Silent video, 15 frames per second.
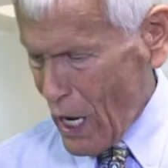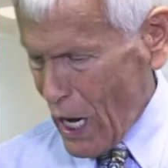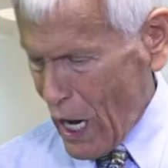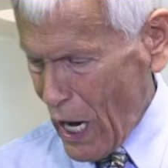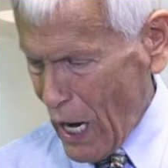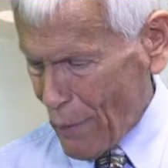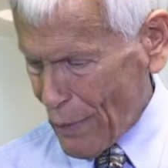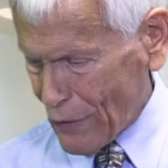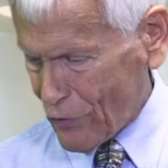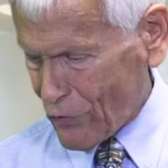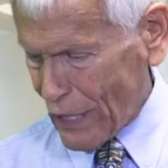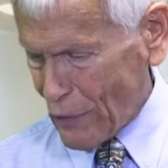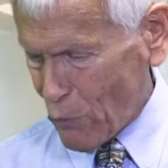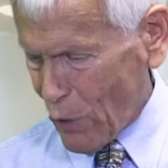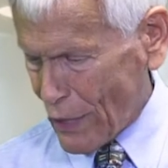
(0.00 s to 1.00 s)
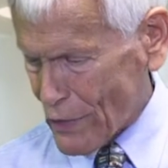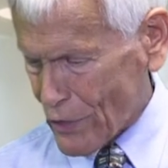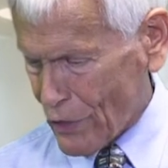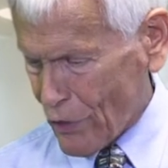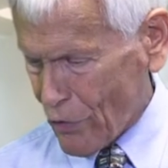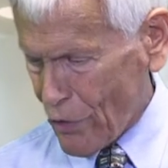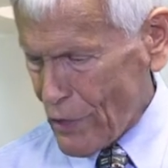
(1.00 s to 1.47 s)
at Statewide
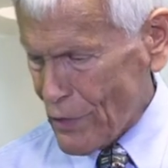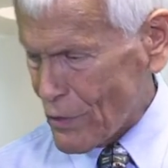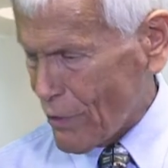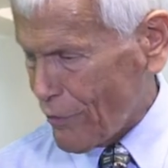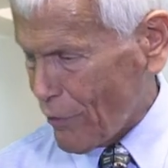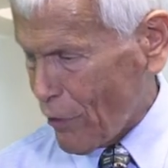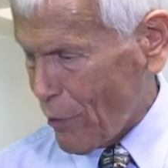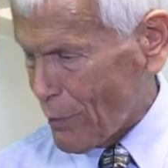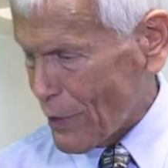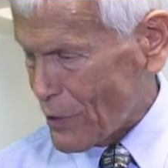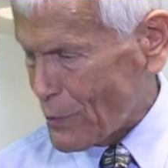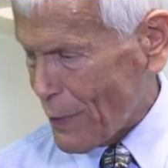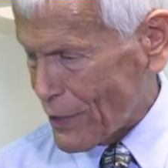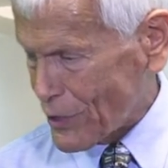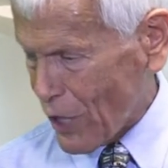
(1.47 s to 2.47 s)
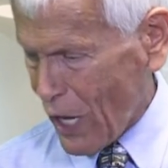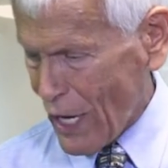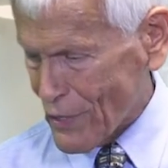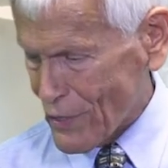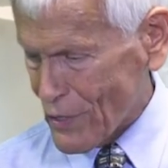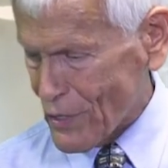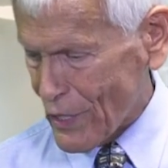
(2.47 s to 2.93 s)
Securities, the firm that
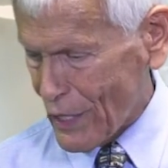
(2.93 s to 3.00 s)
specializes